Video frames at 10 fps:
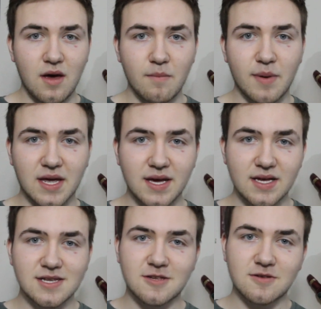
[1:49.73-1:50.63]

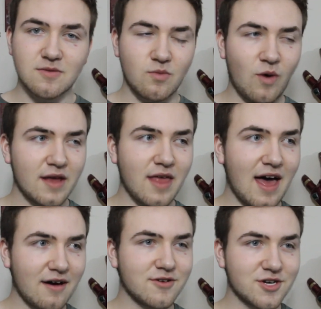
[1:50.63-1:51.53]
Because why the
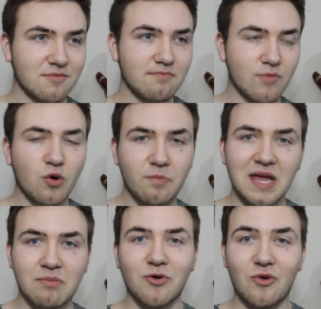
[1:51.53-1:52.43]
hell shouldn't more
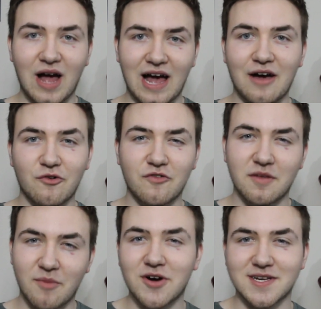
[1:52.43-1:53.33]
people have the
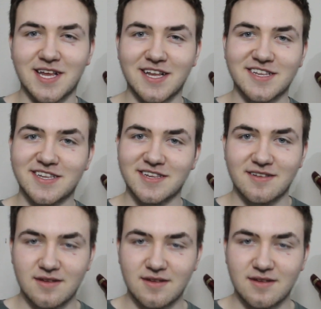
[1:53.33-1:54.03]
box sets?